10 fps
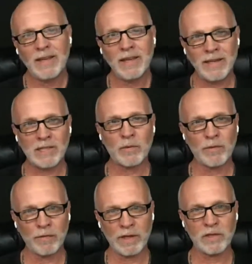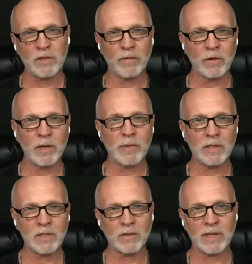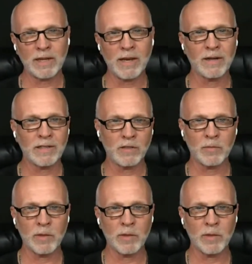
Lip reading: And that's a reflection of your image. So that kind of tells